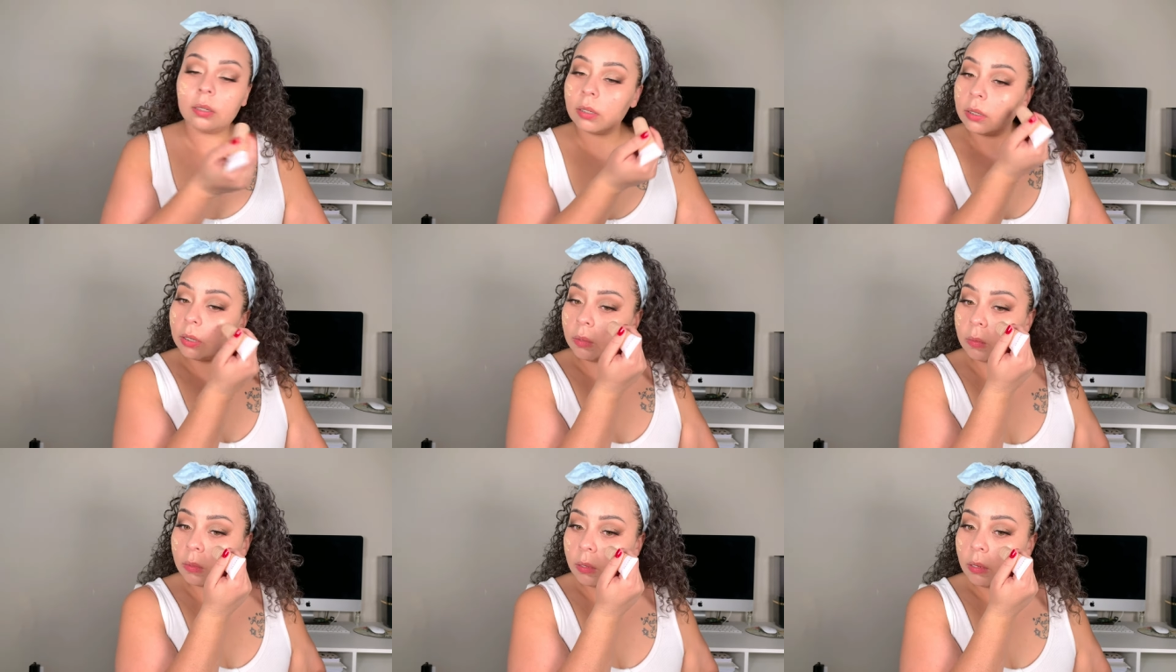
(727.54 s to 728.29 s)
So
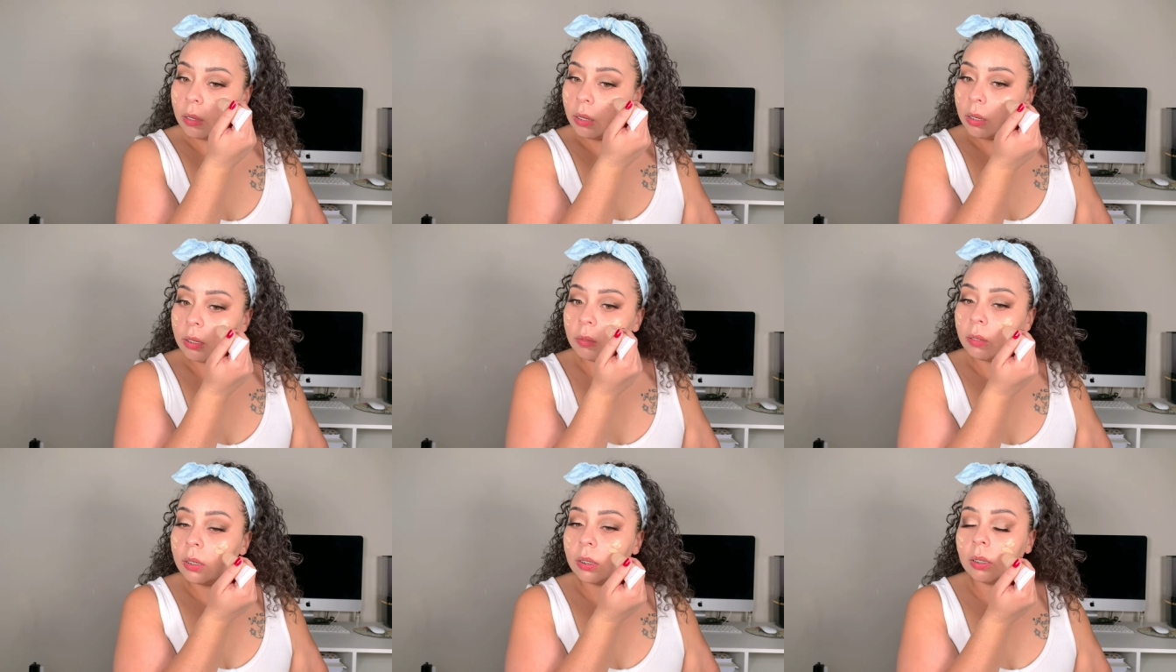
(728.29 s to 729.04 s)

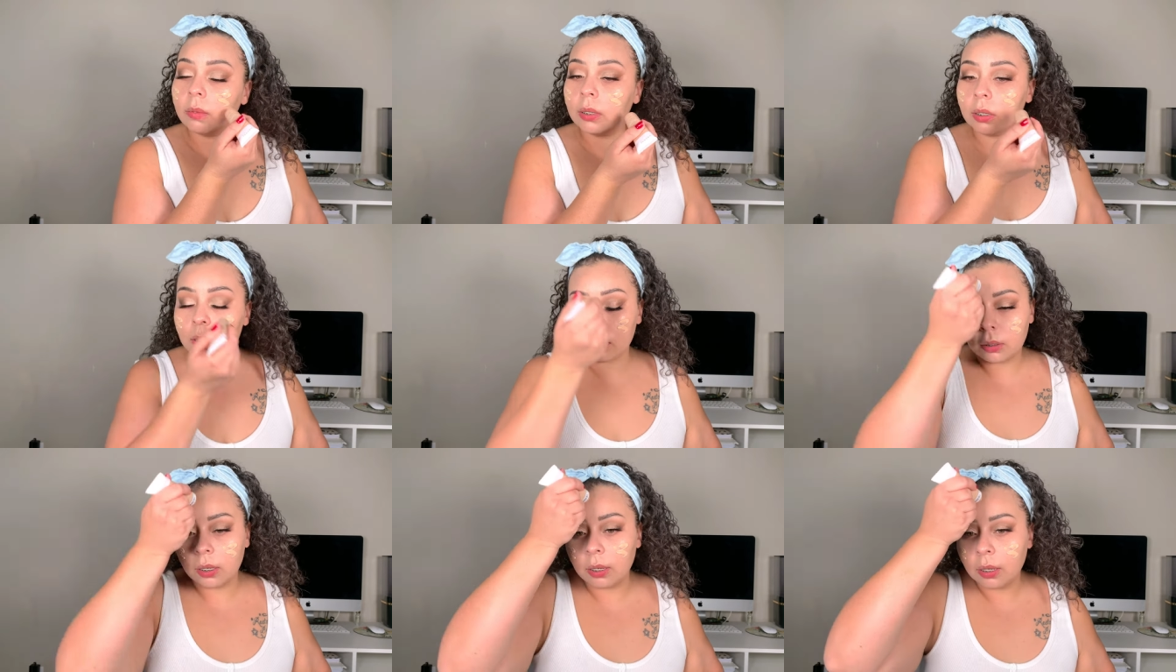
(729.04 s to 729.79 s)
I'm gonna see what this
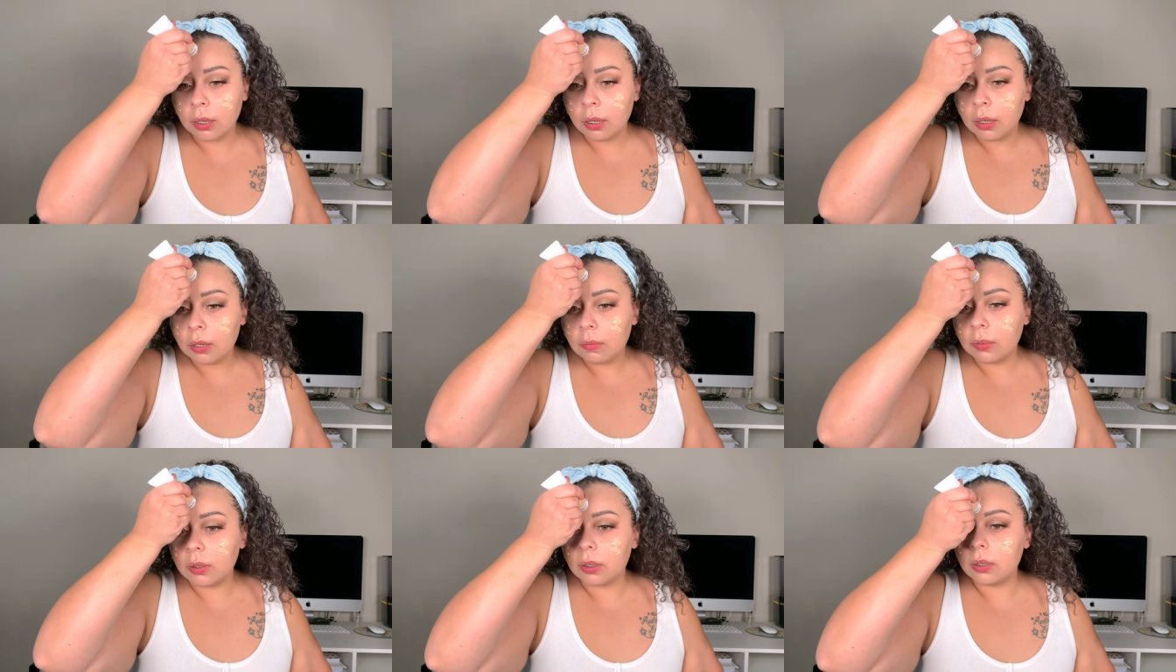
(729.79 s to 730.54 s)
looks
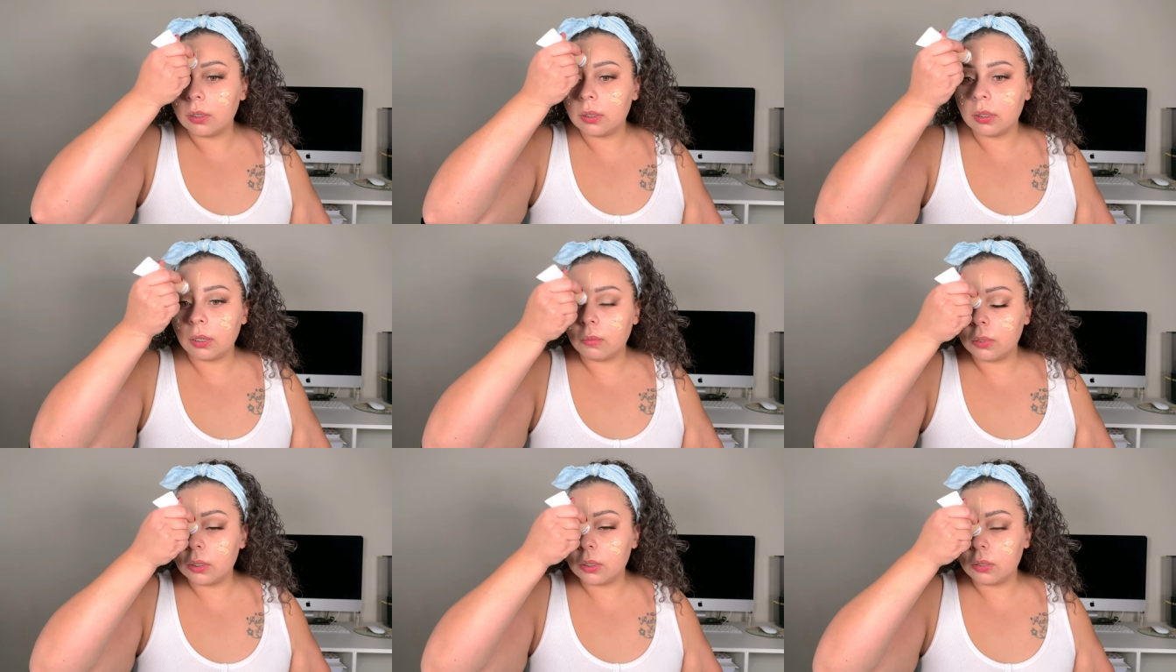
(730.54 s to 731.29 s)
what this looks like
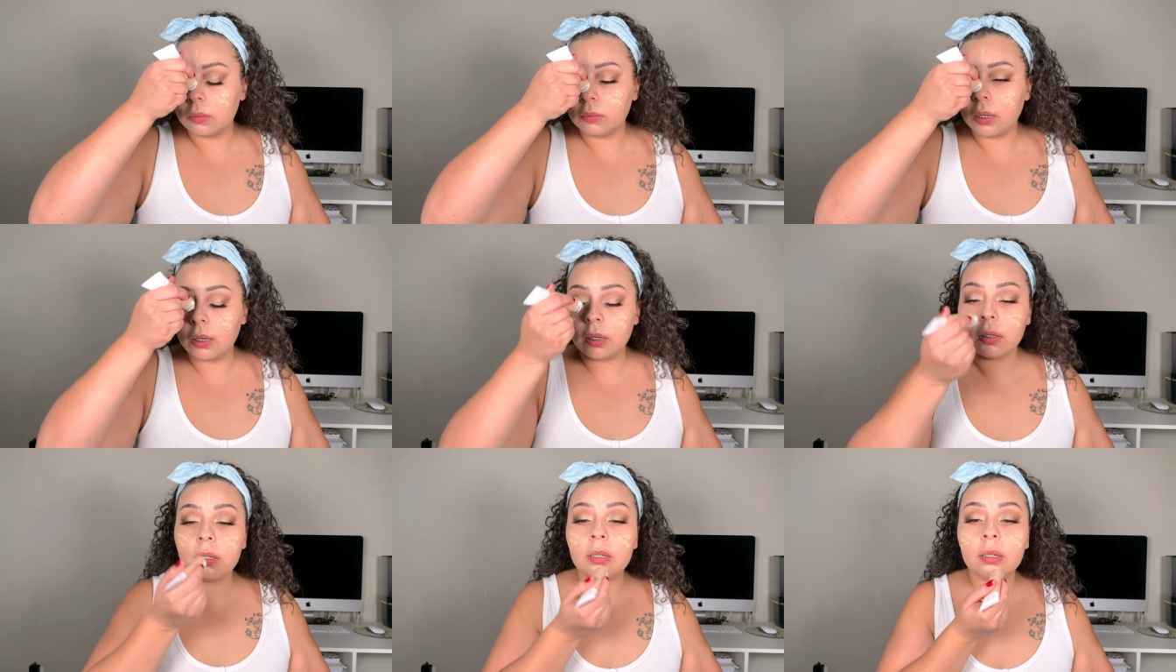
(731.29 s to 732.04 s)
with two
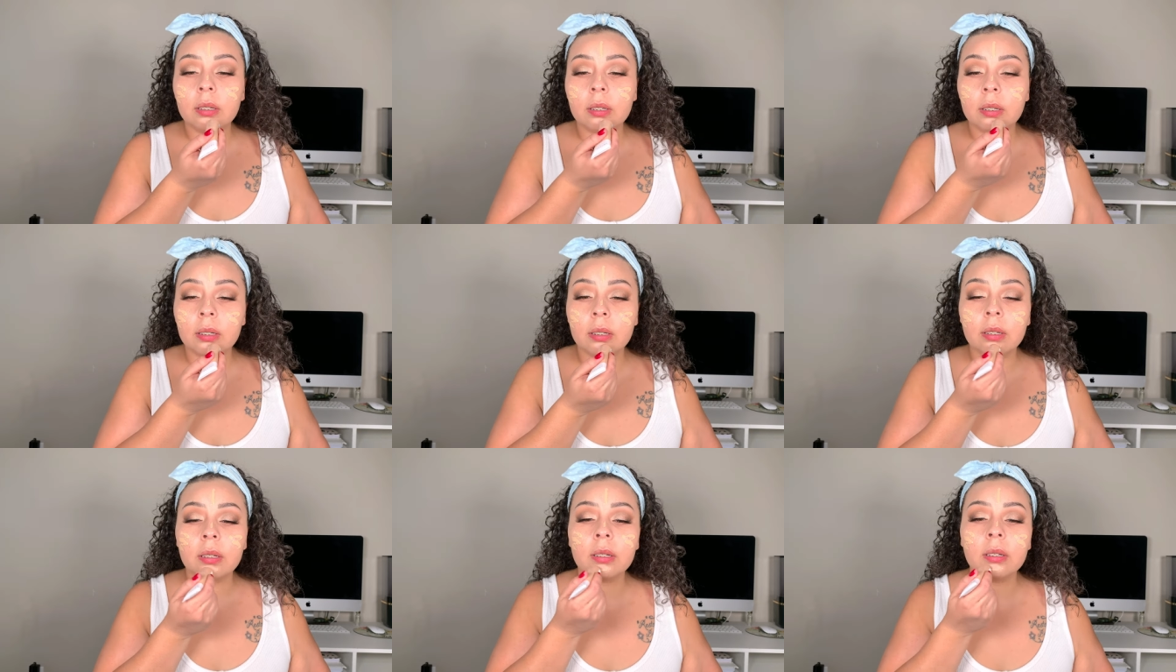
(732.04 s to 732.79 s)
layers.
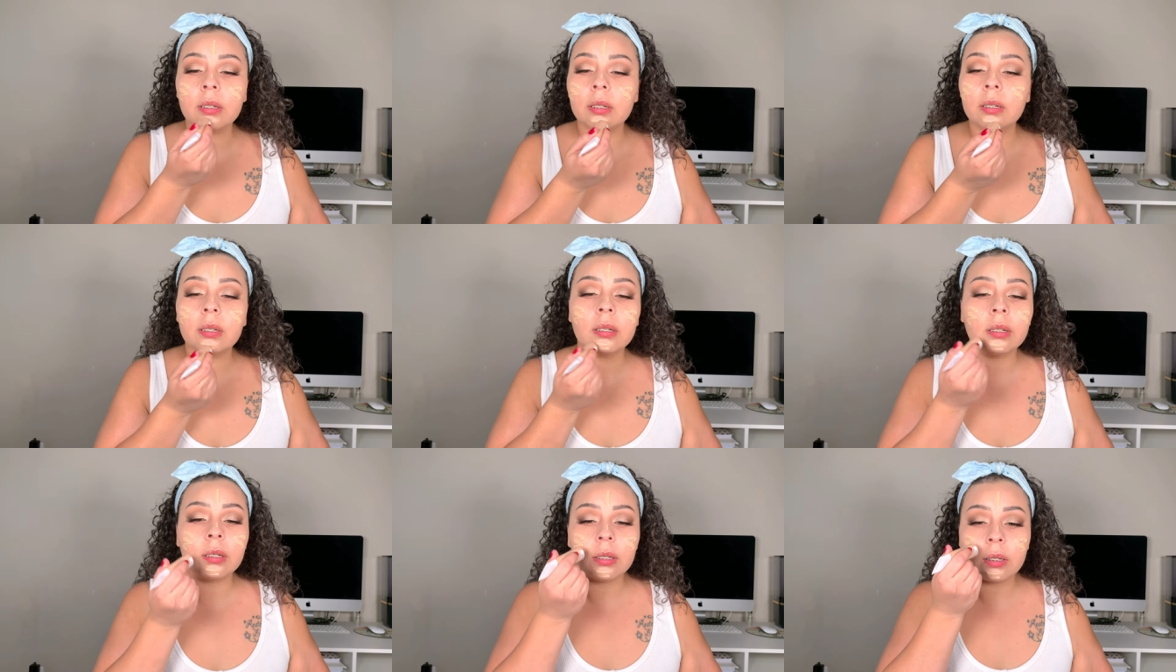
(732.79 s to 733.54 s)
Mom,
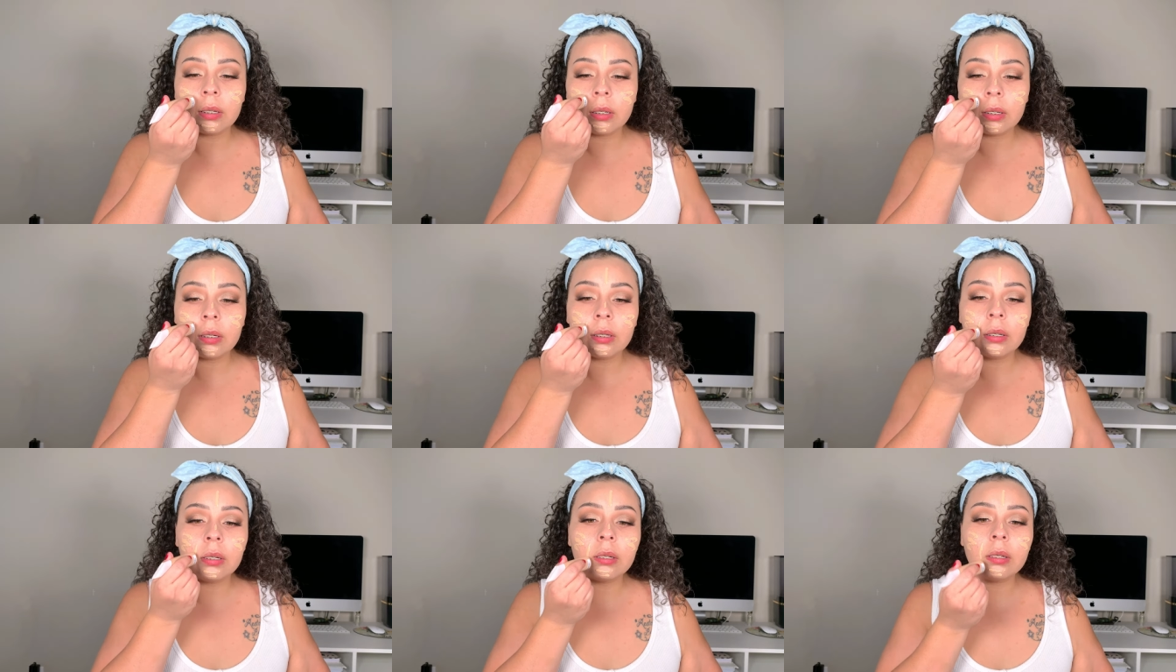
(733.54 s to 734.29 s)
we
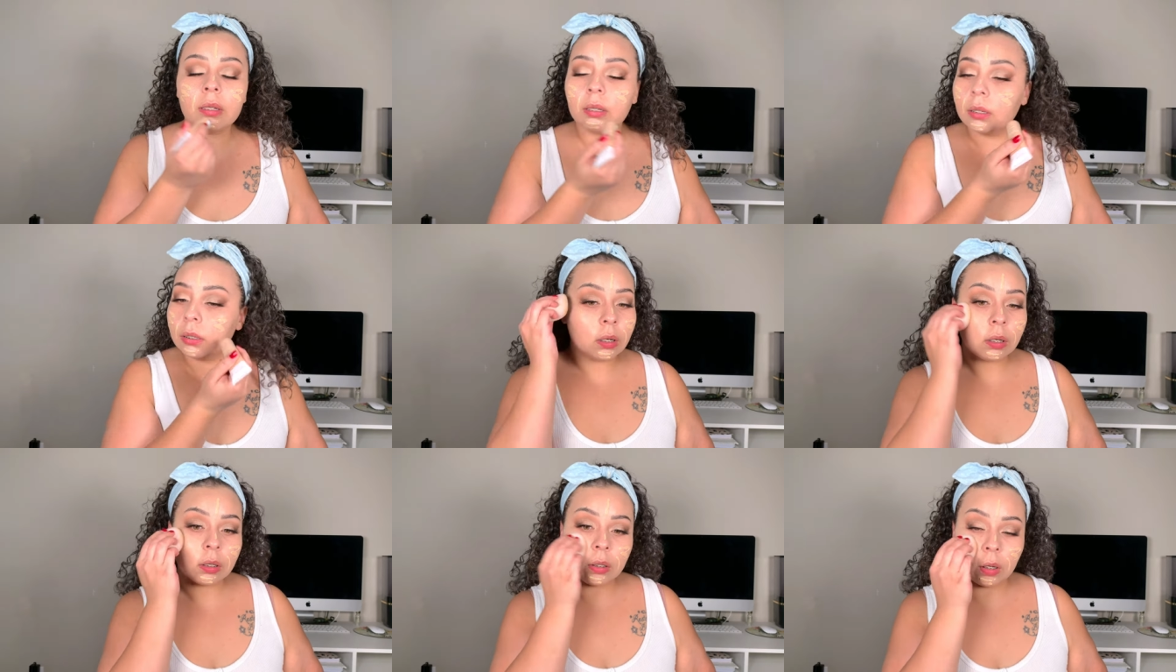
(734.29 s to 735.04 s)

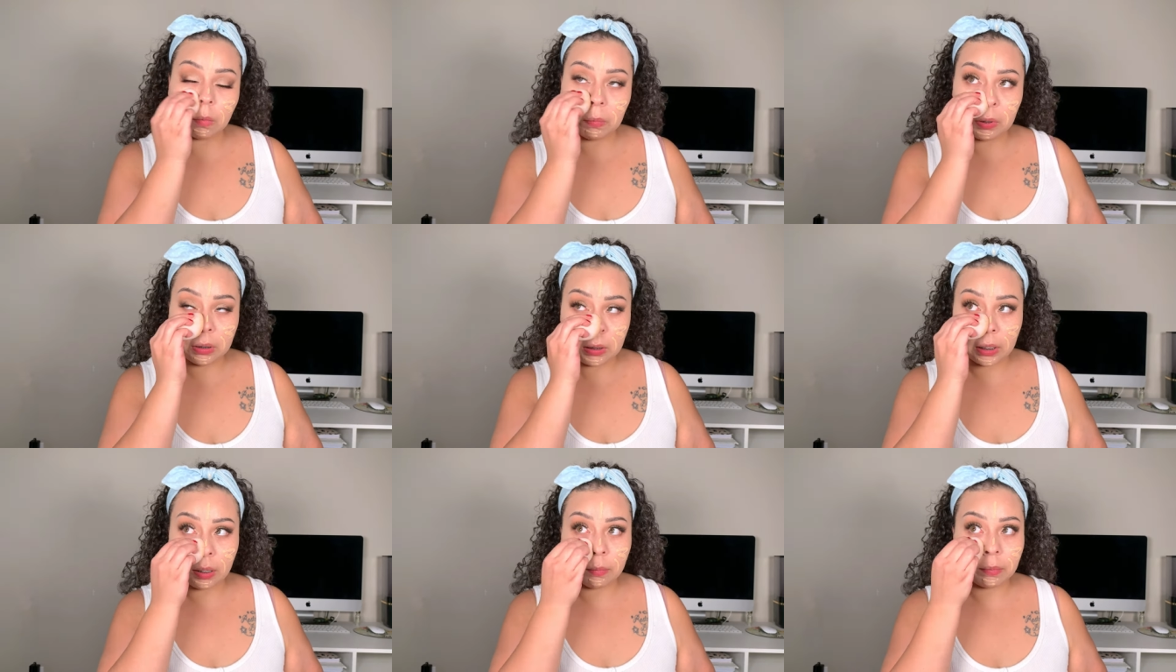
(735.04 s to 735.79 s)
so it builds
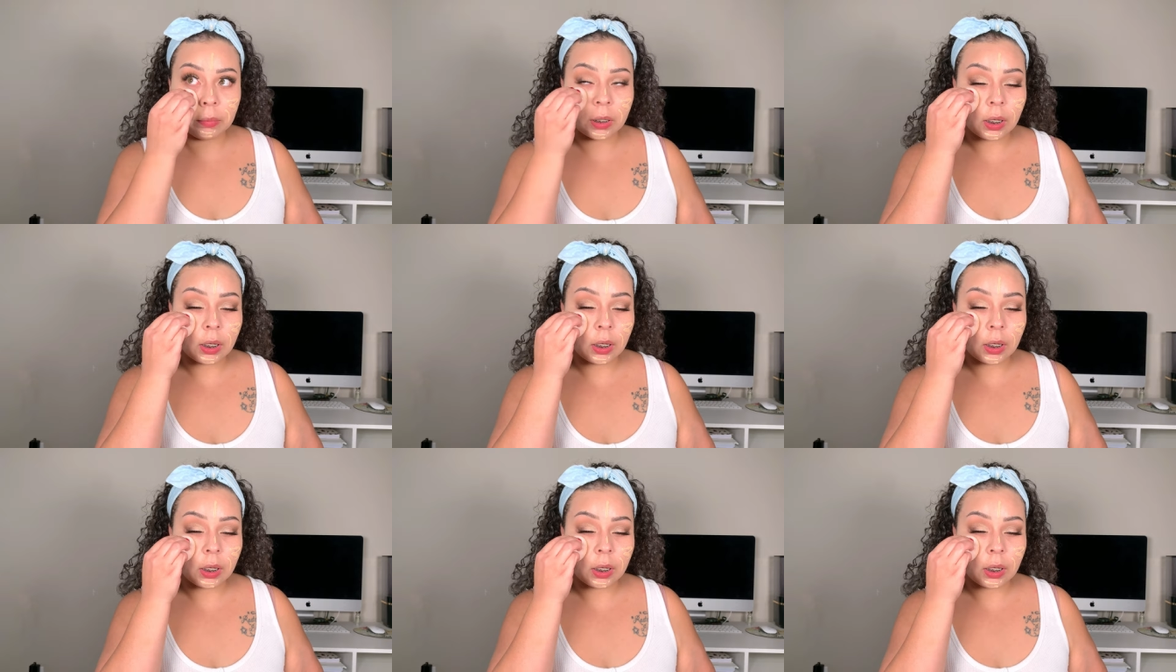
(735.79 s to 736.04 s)
up.